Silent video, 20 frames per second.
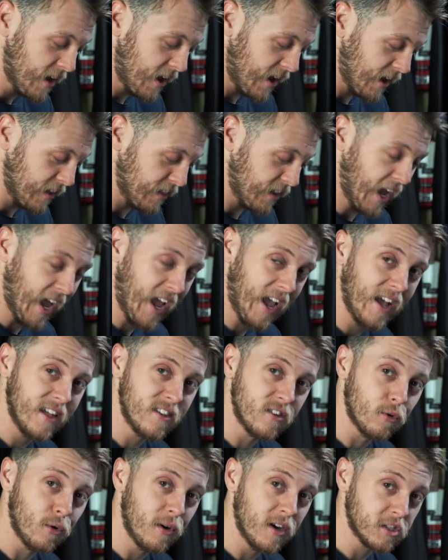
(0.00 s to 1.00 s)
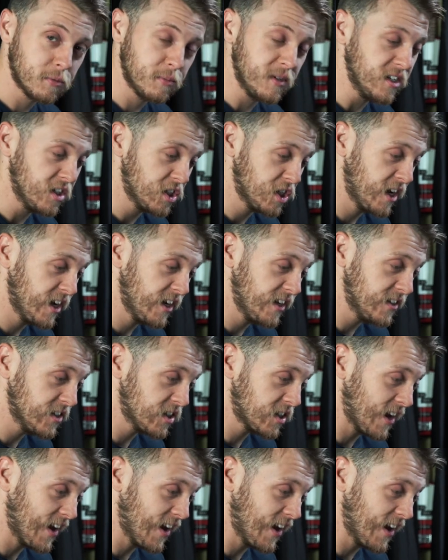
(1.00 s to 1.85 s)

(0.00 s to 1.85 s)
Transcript: and the handle has been changed,